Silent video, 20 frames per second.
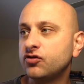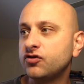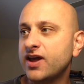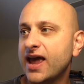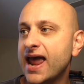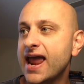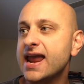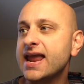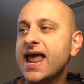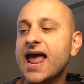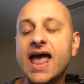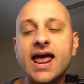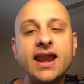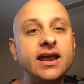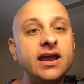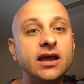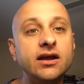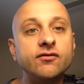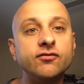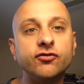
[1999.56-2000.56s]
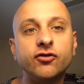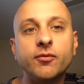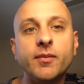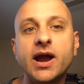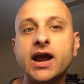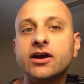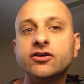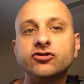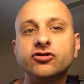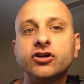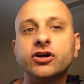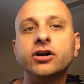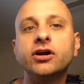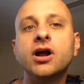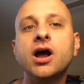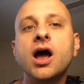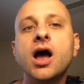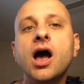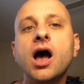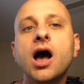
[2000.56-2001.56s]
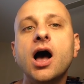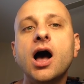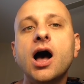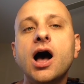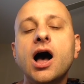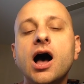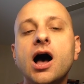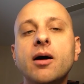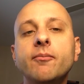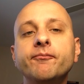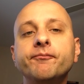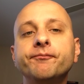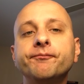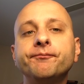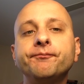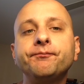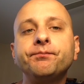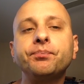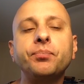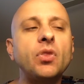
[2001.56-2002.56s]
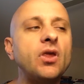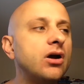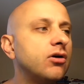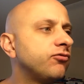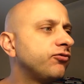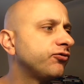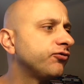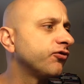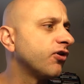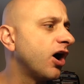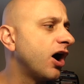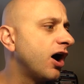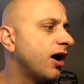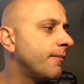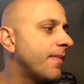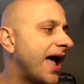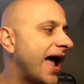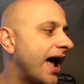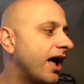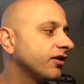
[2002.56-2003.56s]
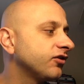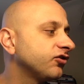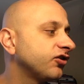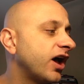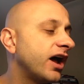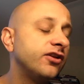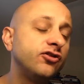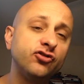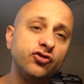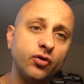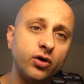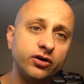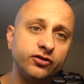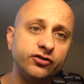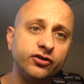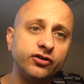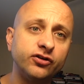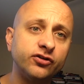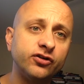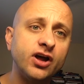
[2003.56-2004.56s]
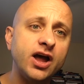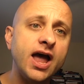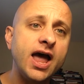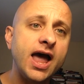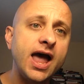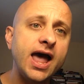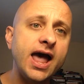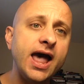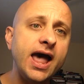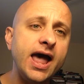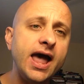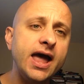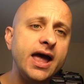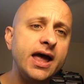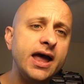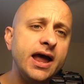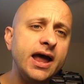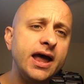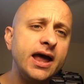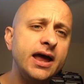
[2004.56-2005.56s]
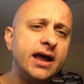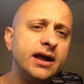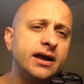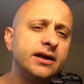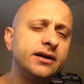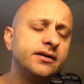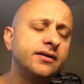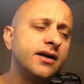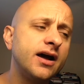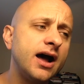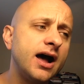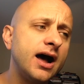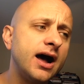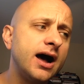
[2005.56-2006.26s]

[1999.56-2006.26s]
take any information from outside sources and